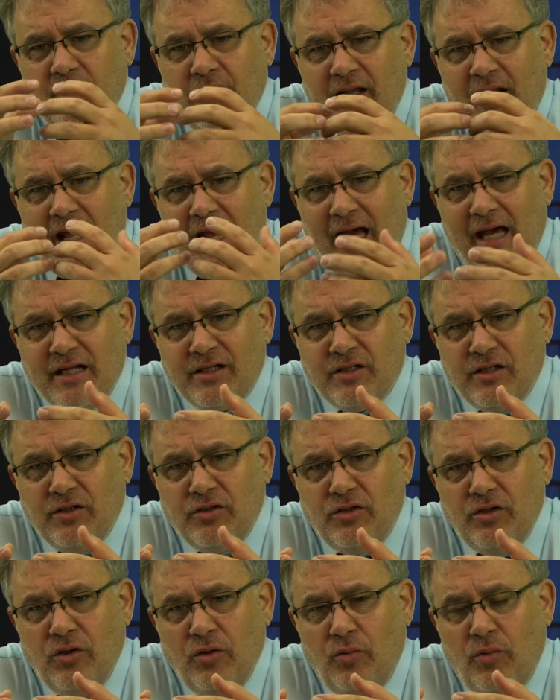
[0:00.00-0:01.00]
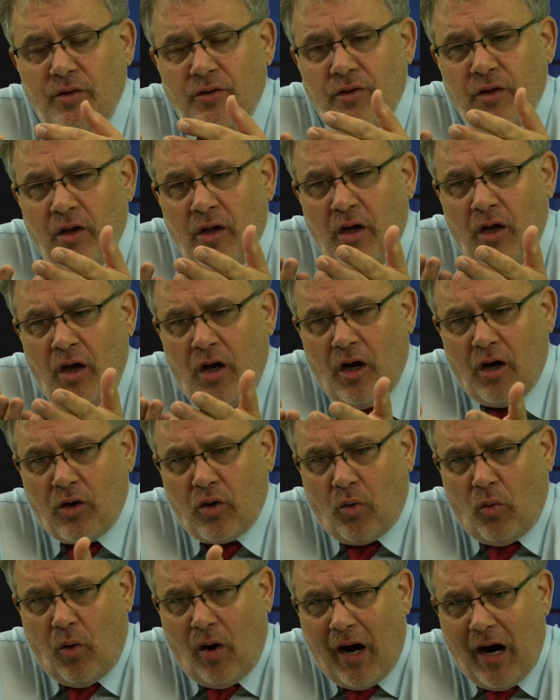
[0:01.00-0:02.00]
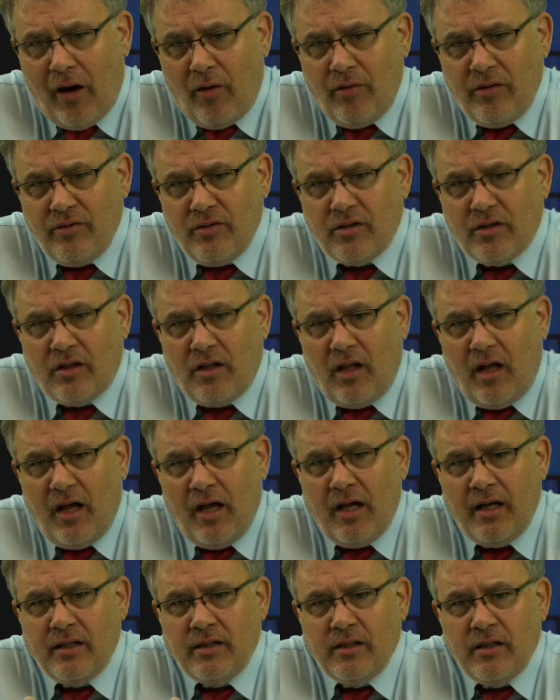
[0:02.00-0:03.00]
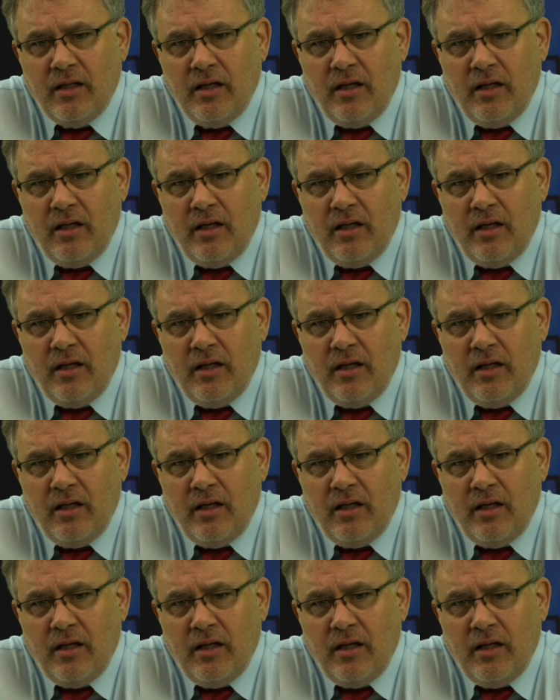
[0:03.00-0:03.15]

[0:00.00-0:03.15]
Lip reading: that has to do with acquiring the client,